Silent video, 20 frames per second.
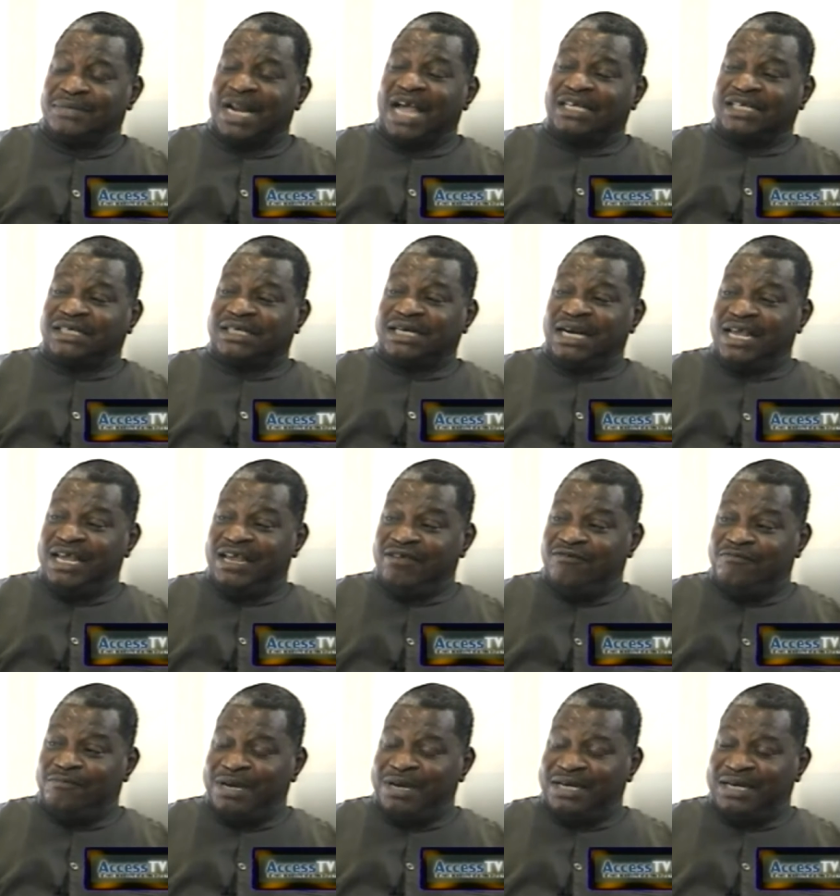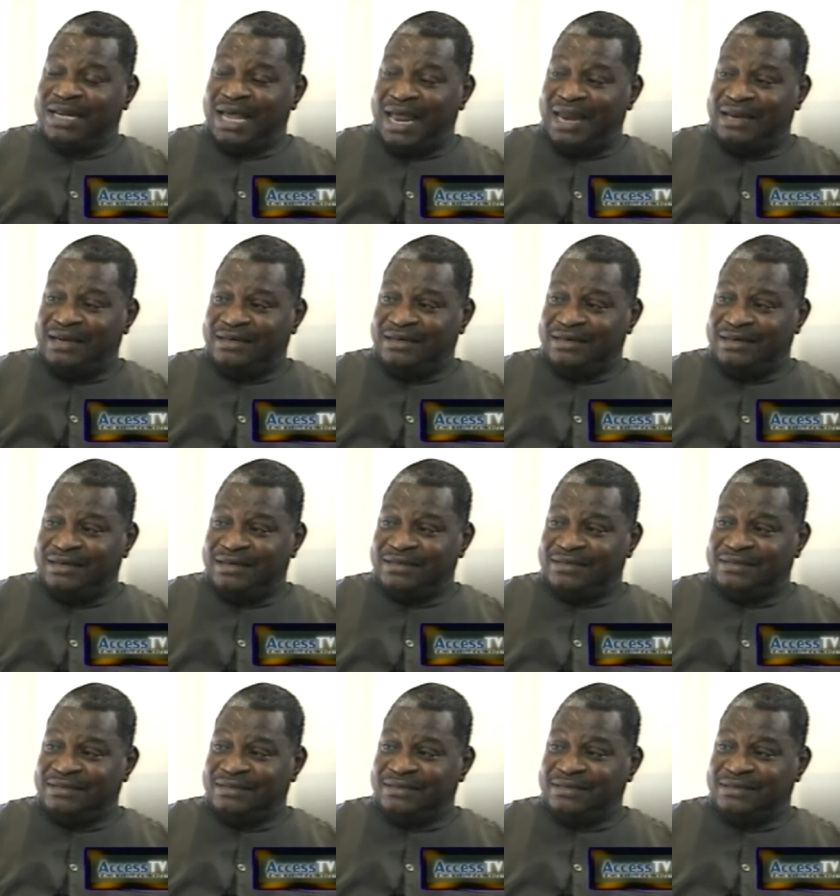A slave mentality.
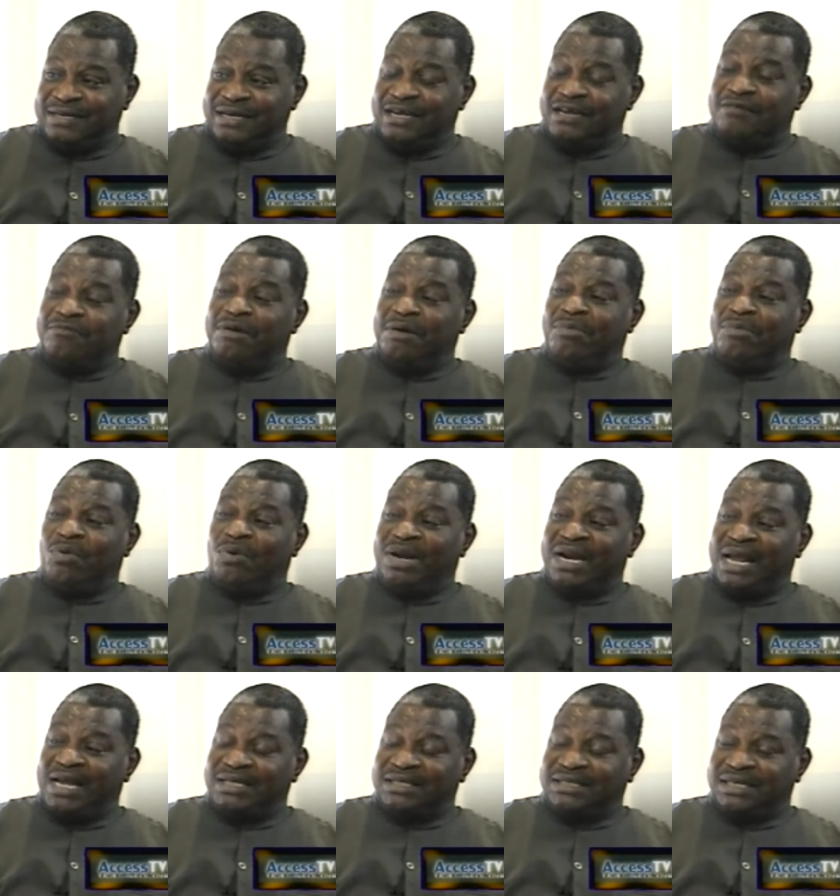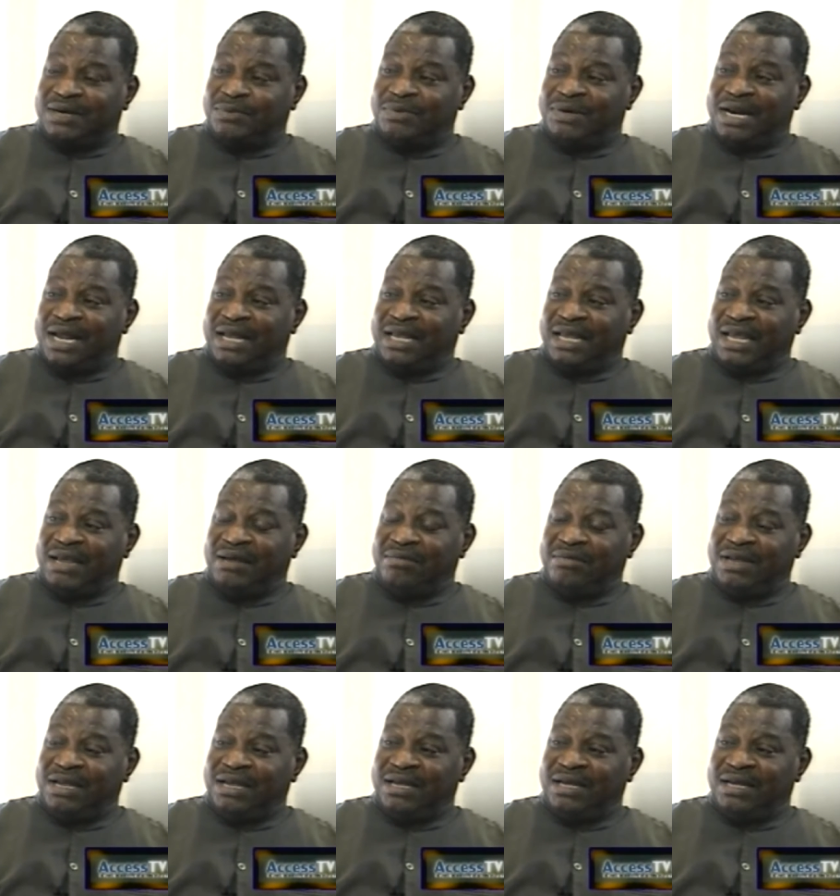Okay. Remember what I said when I came
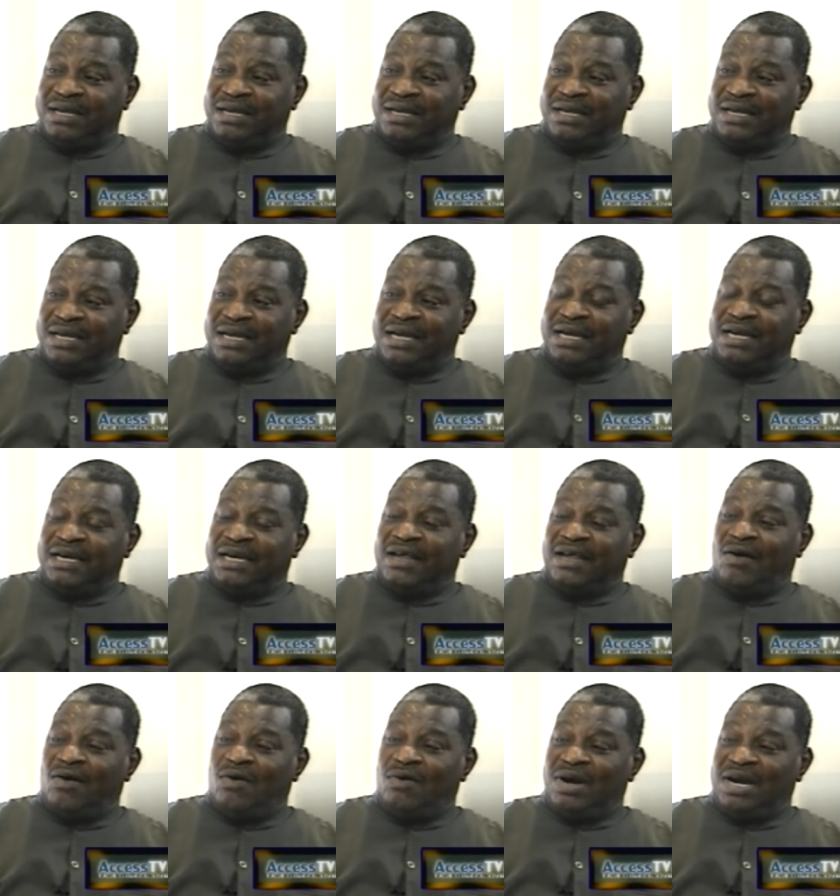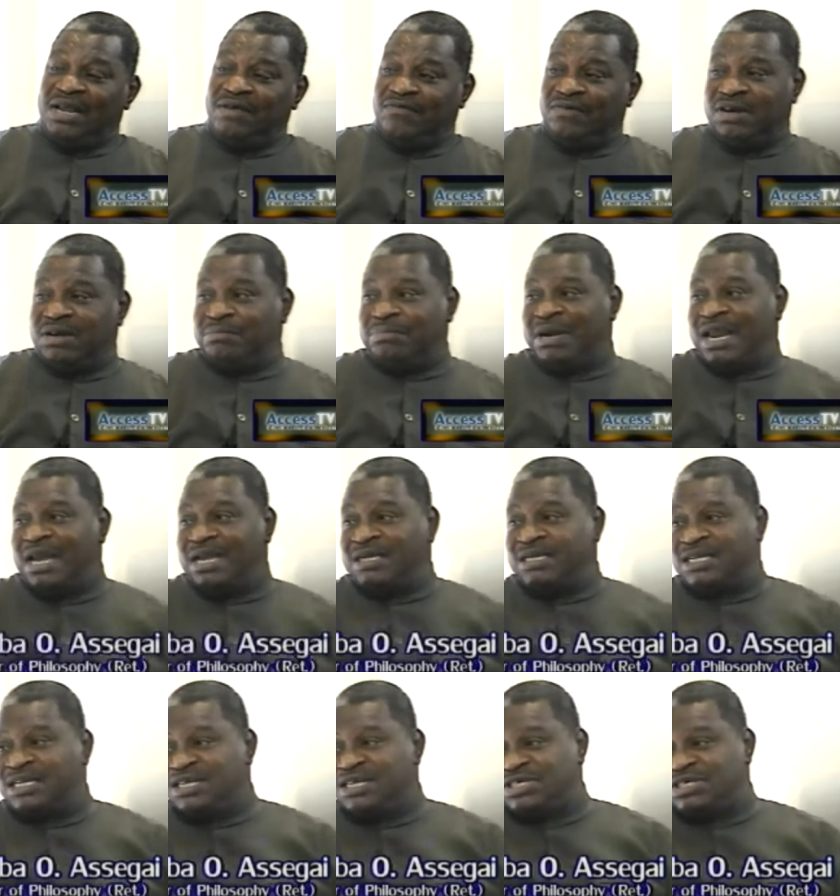here? They all live on a
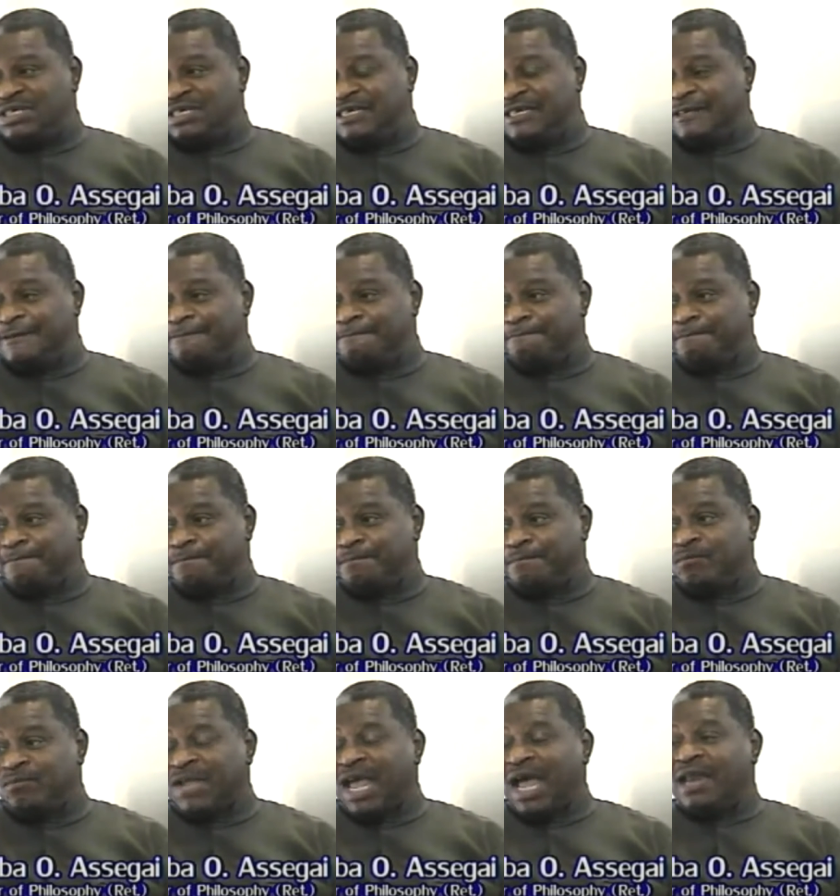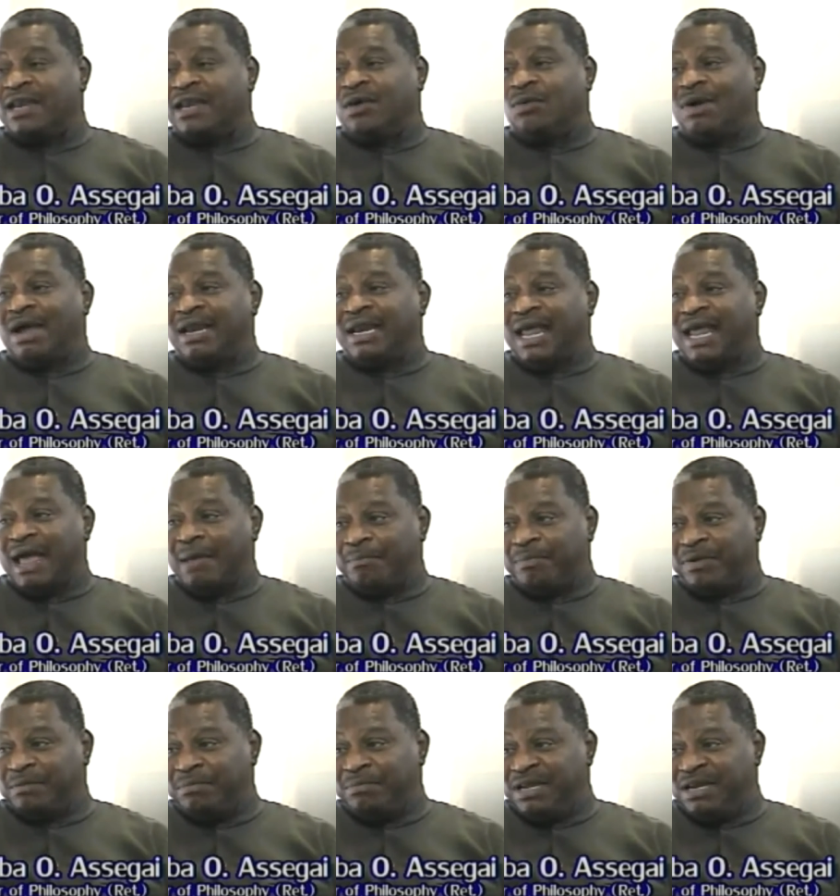plantation. Mm-hmm. And they're quite
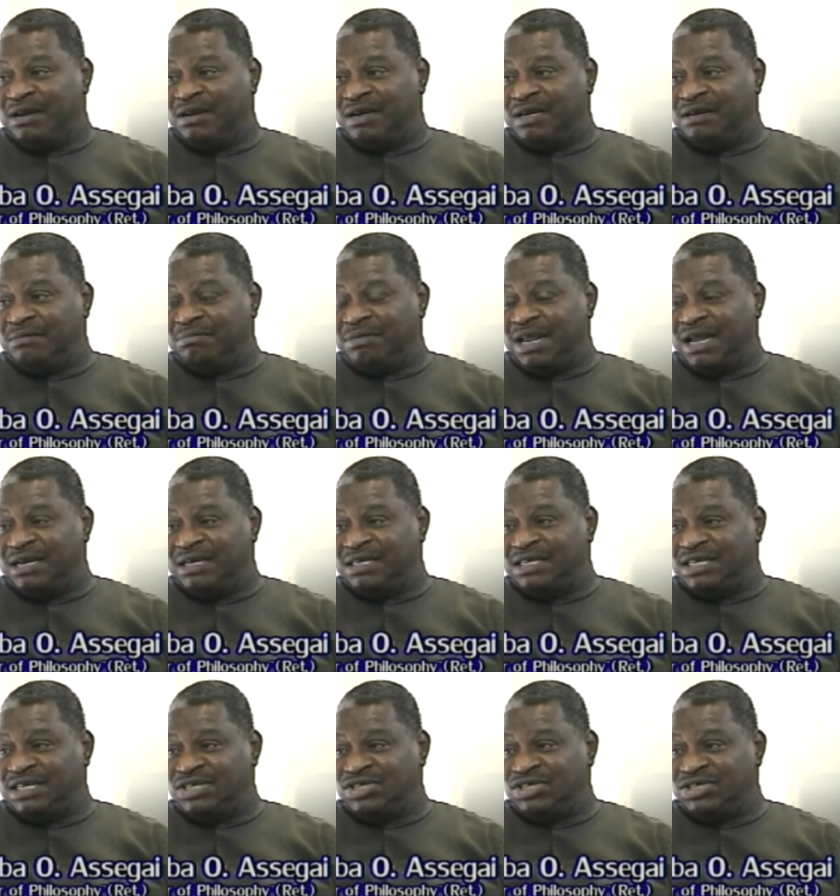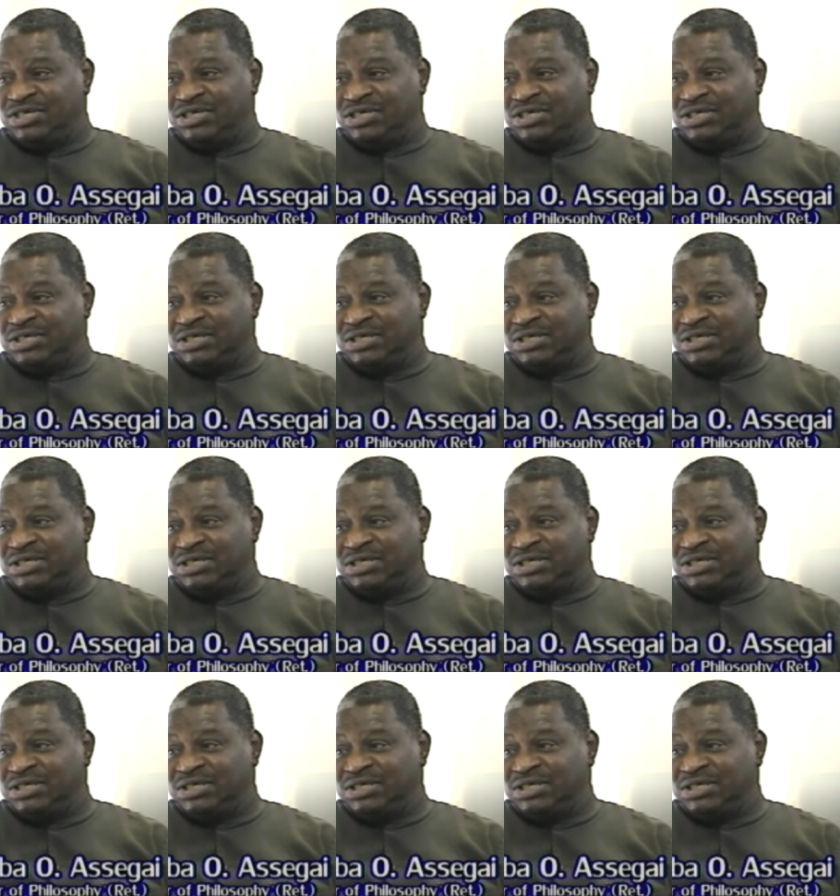happy being on the plantation.